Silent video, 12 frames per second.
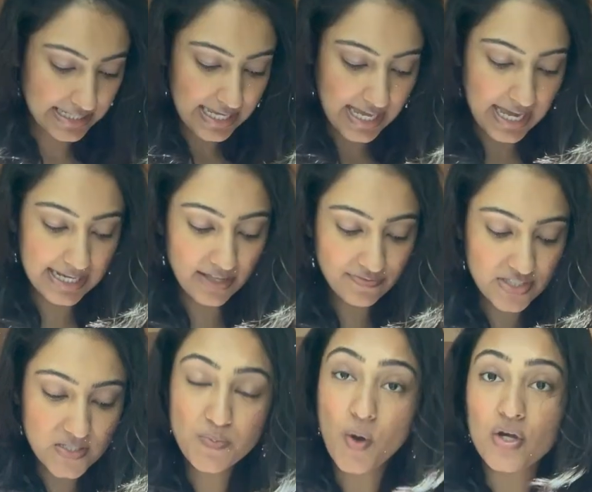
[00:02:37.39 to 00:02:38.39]
I love
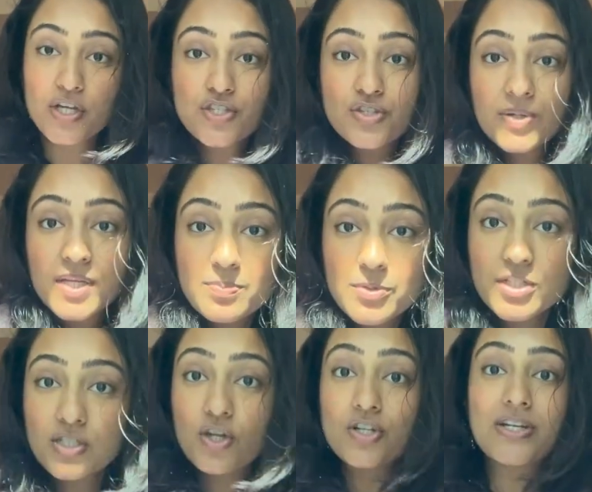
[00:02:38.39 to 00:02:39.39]
this pocket. So you can put
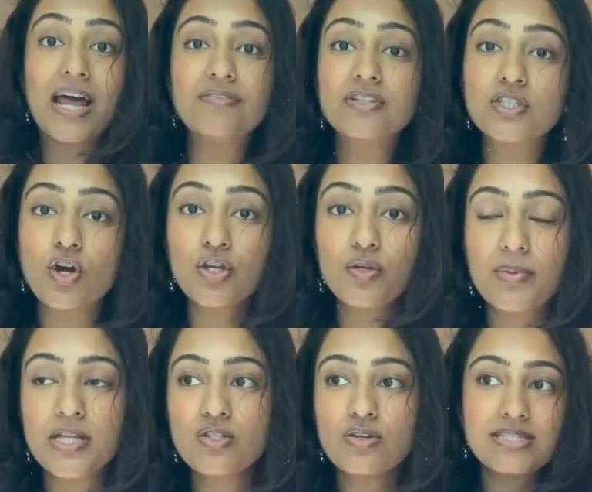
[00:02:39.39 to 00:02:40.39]
your travel
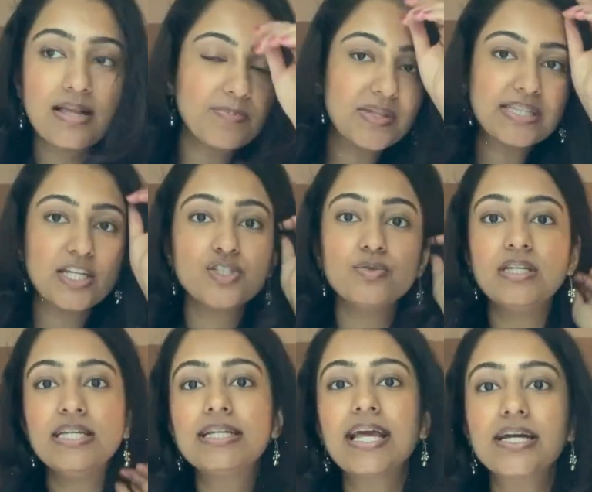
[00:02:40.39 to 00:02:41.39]
documents or something that you
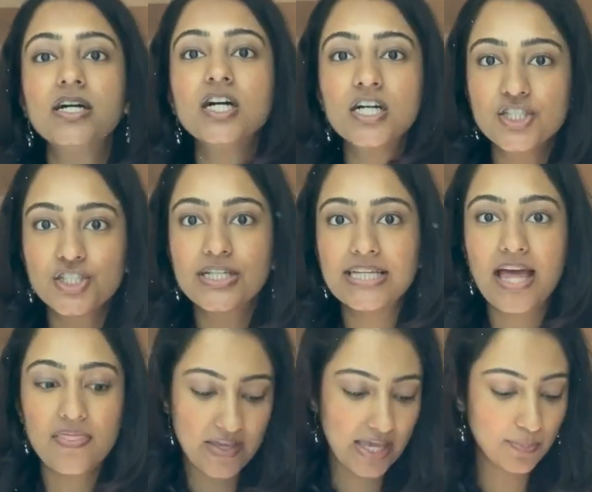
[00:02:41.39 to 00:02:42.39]
need like urgently
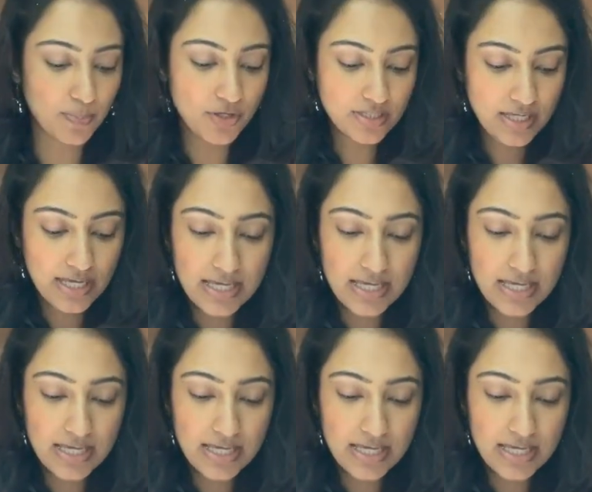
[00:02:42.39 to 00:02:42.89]
at the airport.